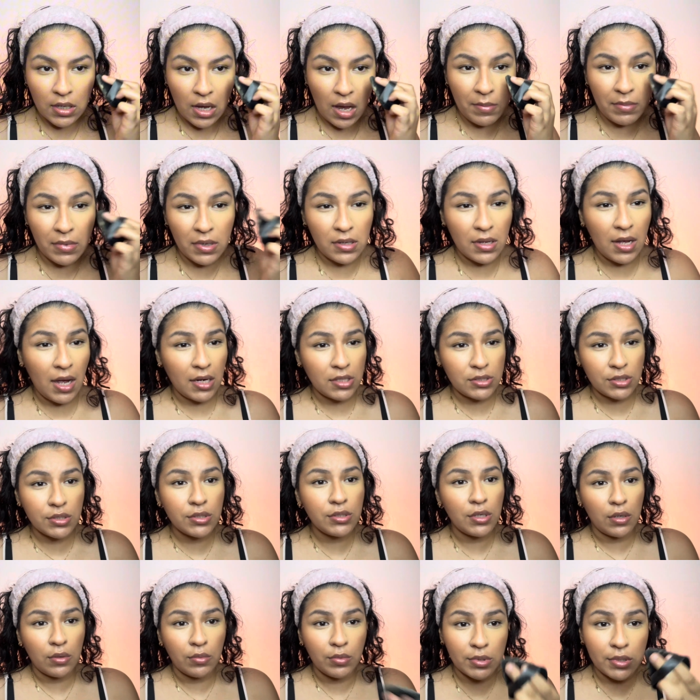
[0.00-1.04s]
I mean, actually
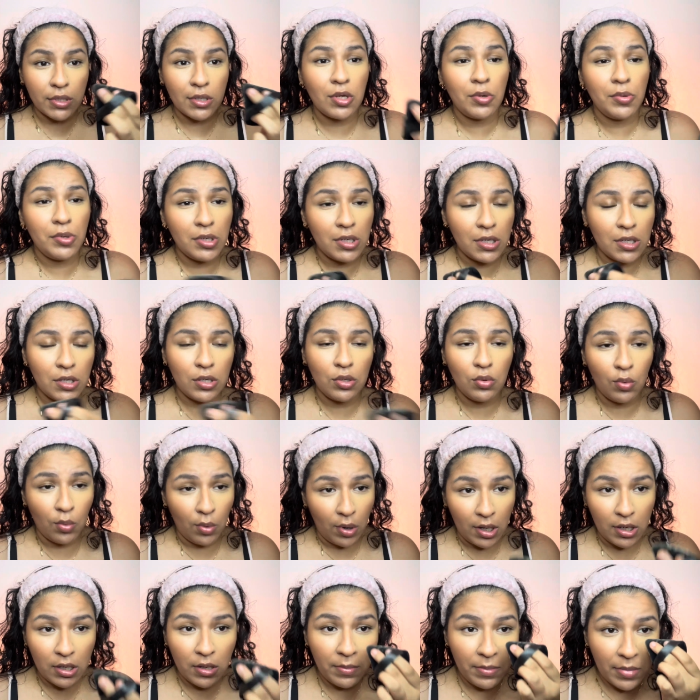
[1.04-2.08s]
no, with the humidity you
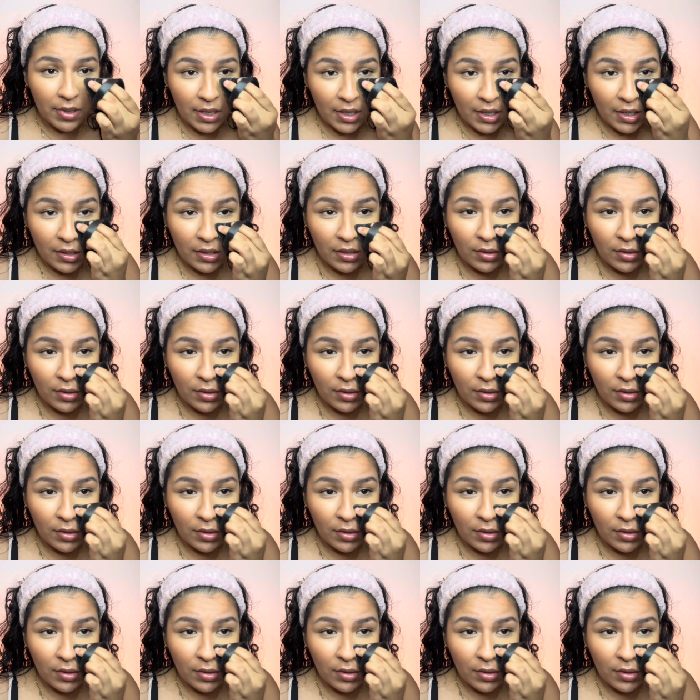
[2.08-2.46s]
want to bake,